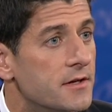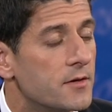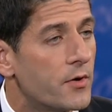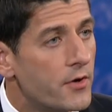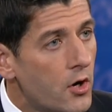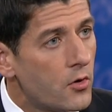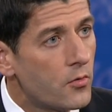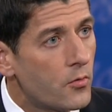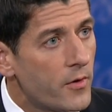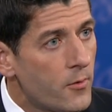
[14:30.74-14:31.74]
But no,
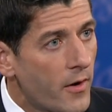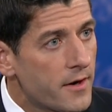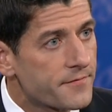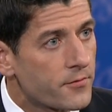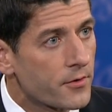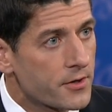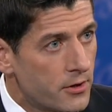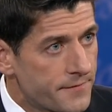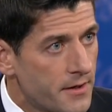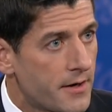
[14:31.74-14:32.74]
we waited for
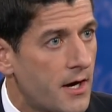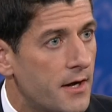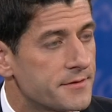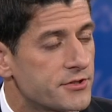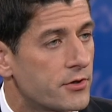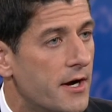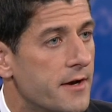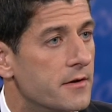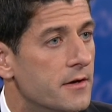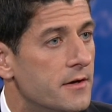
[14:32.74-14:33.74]
Kofi Annan to try and